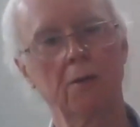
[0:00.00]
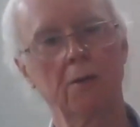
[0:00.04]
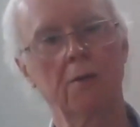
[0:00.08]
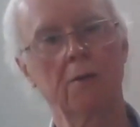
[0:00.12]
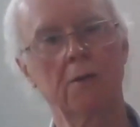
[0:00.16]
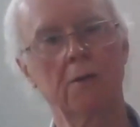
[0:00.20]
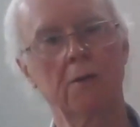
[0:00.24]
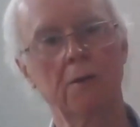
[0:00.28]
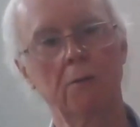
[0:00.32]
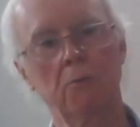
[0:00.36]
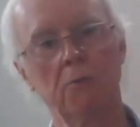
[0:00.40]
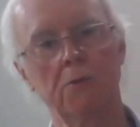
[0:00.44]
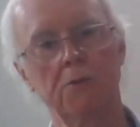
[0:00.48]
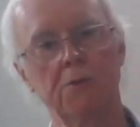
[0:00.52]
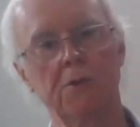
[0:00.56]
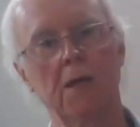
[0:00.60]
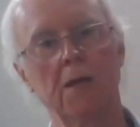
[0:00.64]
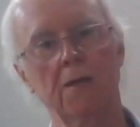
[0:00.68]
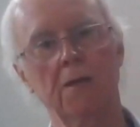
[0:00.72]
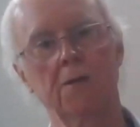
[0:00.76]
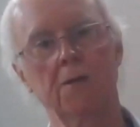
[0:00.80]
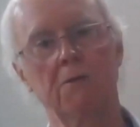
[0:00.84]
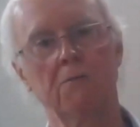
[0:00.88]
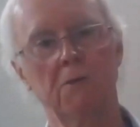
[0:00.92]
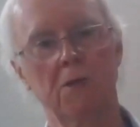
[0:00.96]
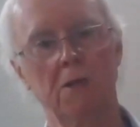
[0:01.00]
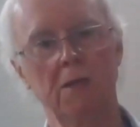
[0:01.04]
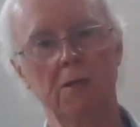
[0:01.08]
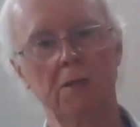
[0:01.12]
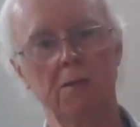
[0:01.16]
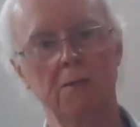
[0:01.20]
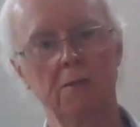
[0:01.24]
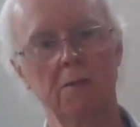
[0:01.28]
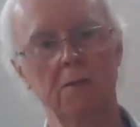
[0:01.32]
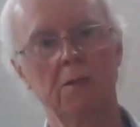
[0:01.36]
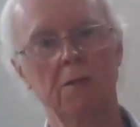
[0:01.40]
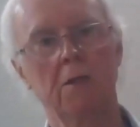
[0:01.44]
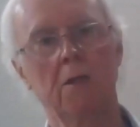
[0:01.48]
Chiron, and it was
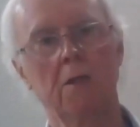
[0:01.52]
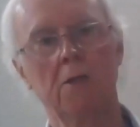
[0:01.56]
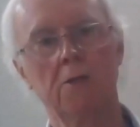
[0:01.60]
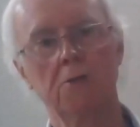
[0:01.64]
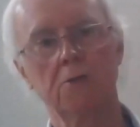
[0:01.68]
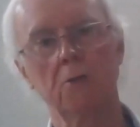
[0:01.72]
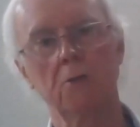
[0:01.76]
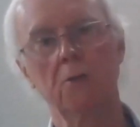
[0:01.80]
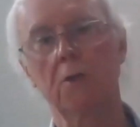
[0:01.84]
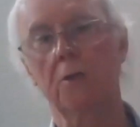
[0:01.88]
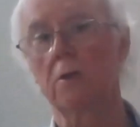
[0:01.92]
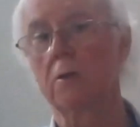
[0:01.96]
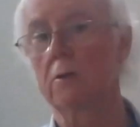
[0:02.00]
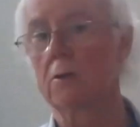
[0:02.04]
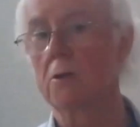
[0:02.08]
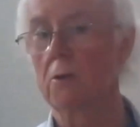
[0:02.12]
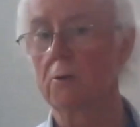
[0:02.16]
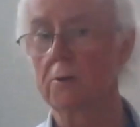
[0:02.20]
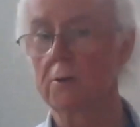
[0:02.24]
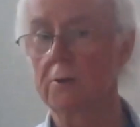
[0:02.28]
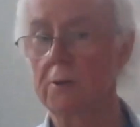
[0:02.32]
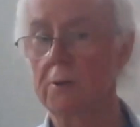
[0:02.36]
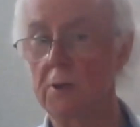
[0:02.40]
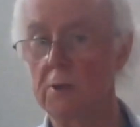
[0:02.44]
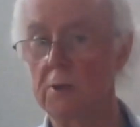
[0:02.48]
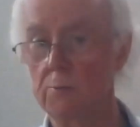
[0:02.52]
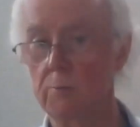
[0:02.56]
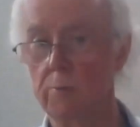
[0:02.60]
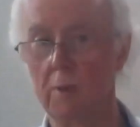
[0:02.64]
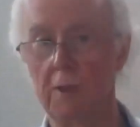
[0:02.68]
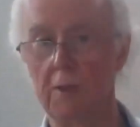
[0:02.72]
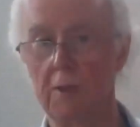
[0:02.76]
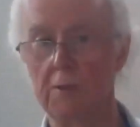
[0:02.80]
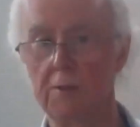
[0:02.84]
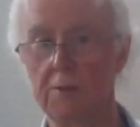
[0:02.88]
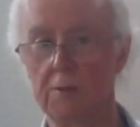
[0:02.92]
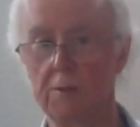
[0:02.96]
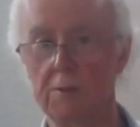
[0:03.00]
activated. So you can go to these
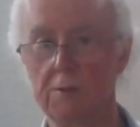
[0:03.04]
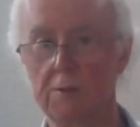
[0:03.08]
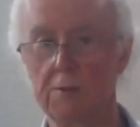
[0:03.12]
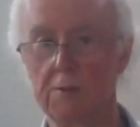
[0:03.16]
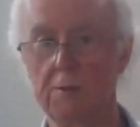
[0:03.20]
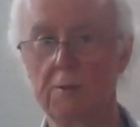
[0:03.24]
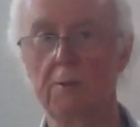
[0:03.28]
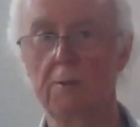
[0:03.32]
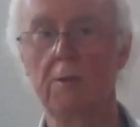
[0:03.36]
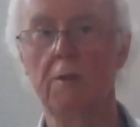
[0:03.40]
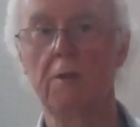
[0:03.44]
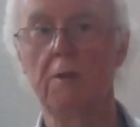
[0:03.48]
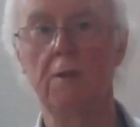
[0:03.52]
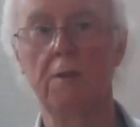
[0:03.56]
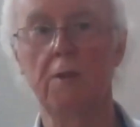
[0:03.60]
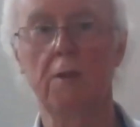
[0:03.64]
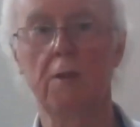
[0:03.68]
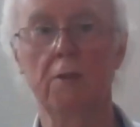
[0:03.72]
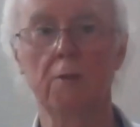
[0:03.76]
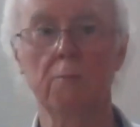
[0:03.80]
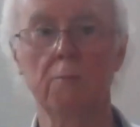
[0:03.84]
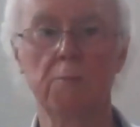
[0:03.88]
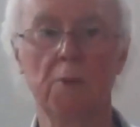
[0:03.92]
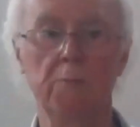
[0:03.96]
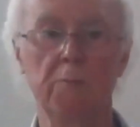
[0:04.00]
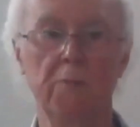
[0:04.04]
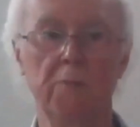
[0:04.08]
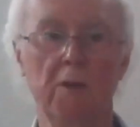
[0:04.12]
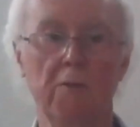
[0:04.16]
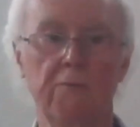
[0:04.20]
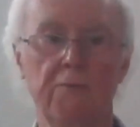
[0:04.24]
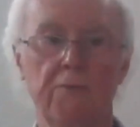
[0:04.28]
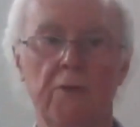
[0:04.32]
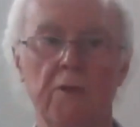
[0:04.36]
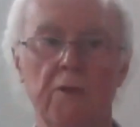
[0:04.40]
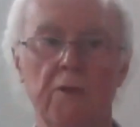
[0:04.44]
places, and you can maybe